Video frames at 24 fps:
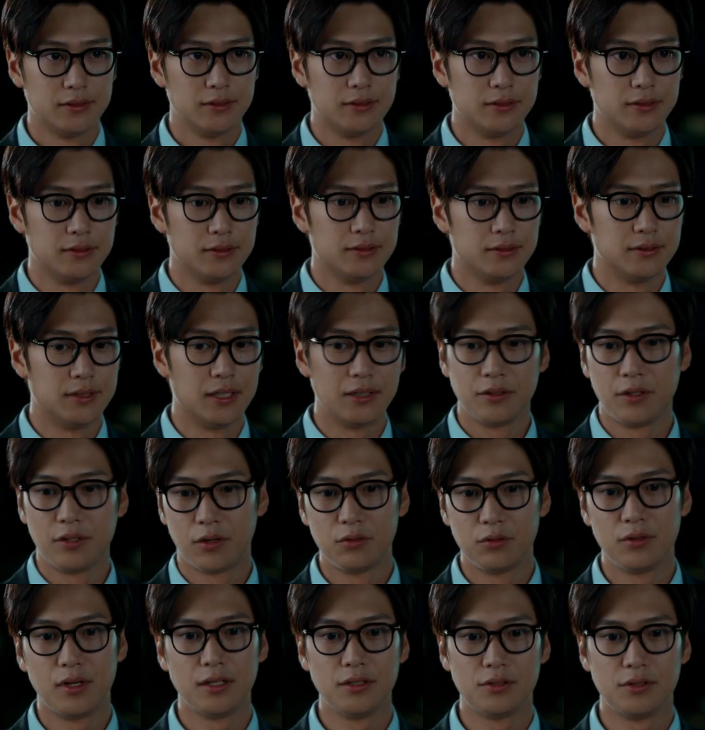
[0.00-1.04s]
was like,
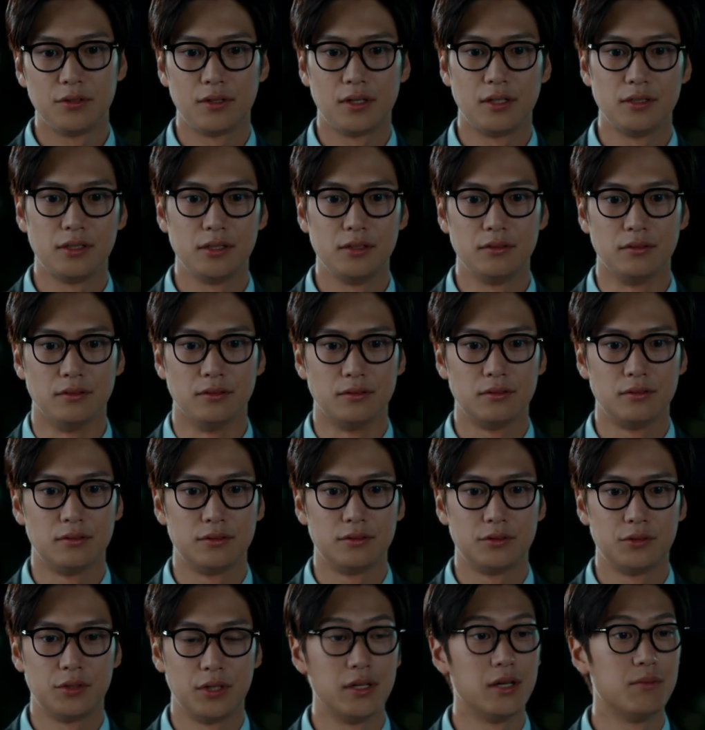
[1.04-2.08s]
"I think we should date a
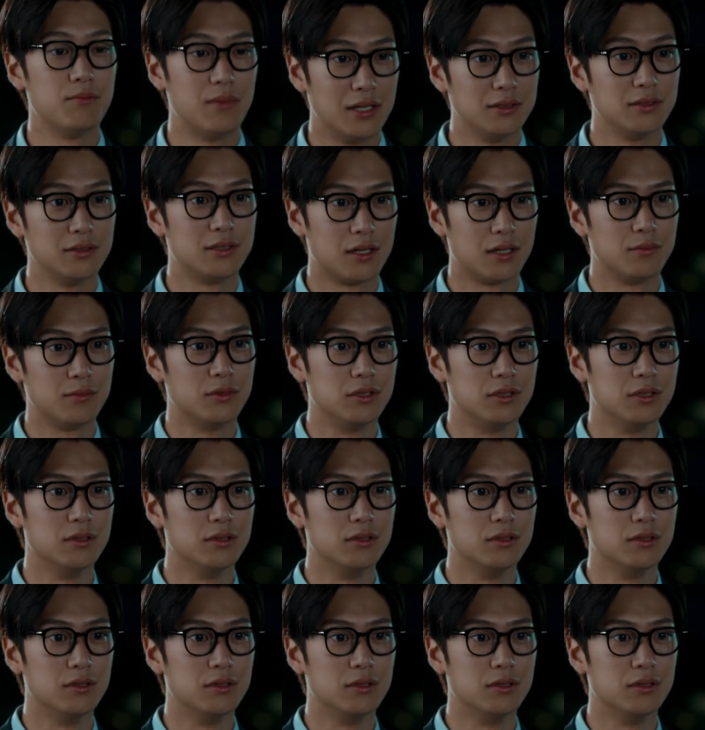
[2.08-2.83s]
lot of people